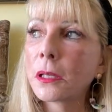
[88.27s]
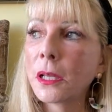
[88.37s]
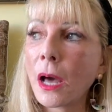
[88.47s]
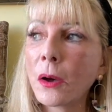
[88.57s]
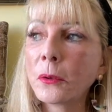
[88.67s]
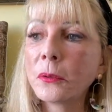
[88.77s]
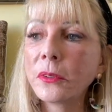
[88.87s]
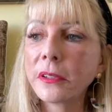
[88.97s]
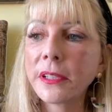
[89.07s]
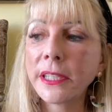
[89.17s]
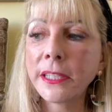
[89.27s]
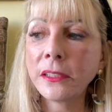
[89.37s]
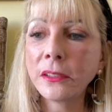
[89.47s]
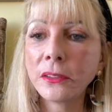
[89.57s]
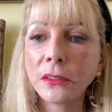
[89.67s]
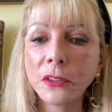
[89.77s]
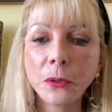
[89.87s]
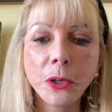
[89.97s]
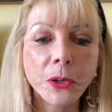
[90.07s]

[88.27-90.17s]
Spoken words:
go into